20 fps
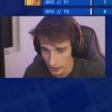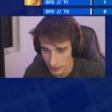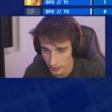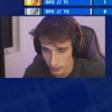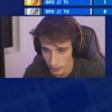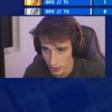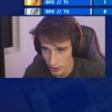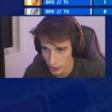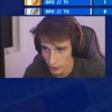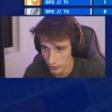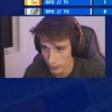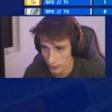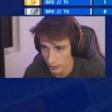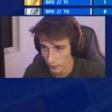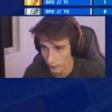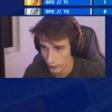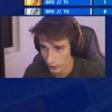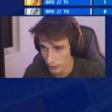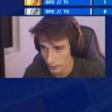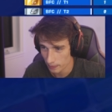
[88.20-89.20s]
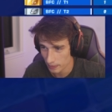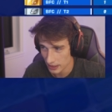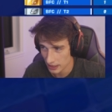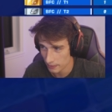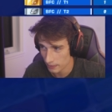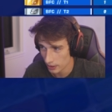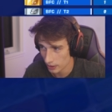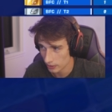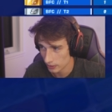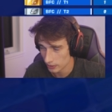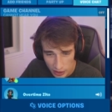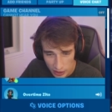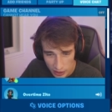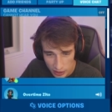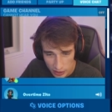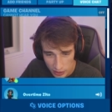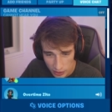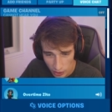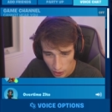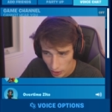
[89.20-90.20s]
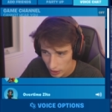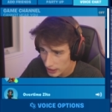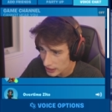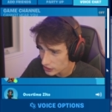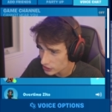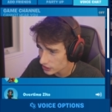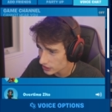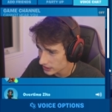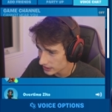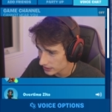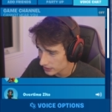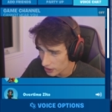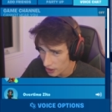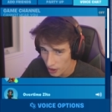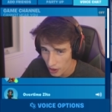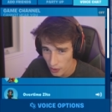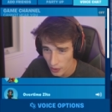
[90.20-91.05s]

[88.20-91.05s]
1-0 for Bimo. Davis? Oh, no,